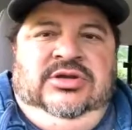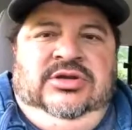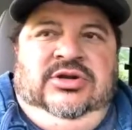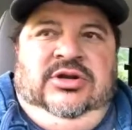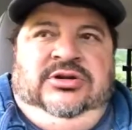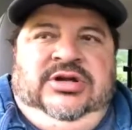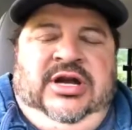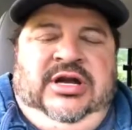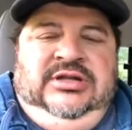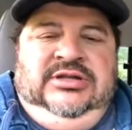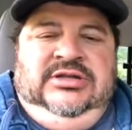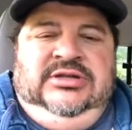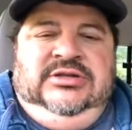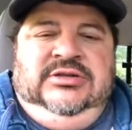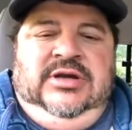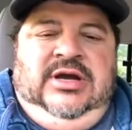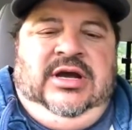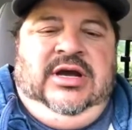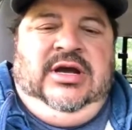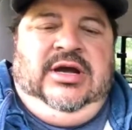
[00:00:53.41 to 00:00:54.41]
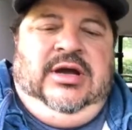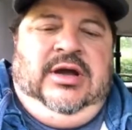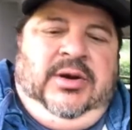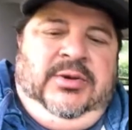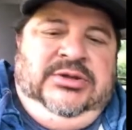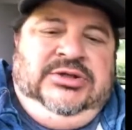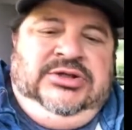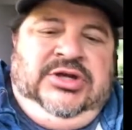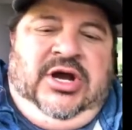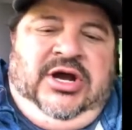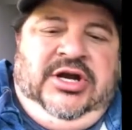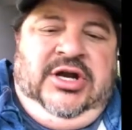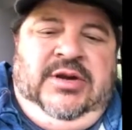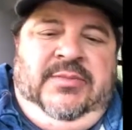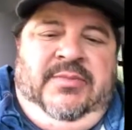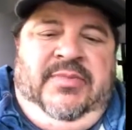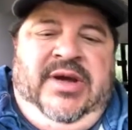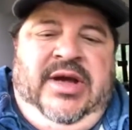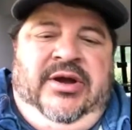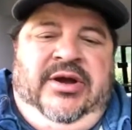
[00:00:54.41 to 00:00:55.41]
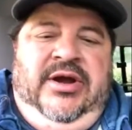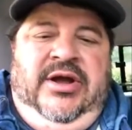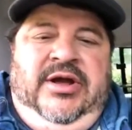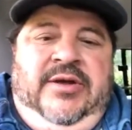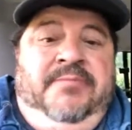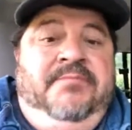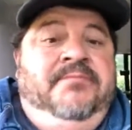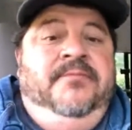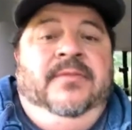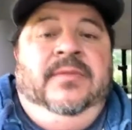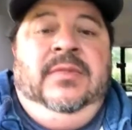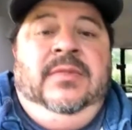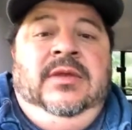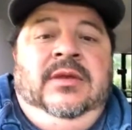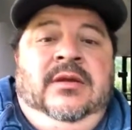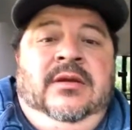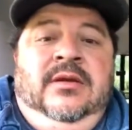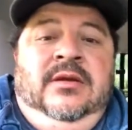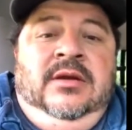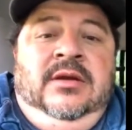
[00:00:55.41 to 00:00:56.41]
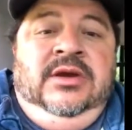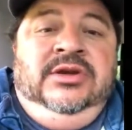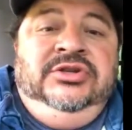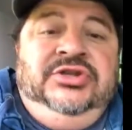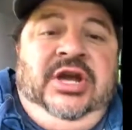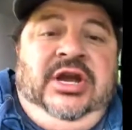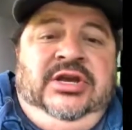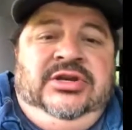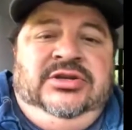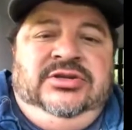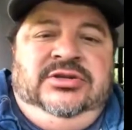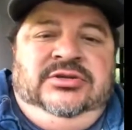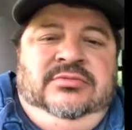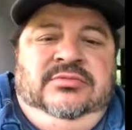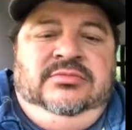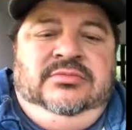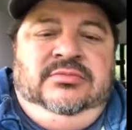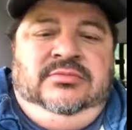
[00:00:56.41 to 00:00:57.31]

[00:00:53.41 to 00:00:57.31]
your thoughts, uh, I was talking about um, change.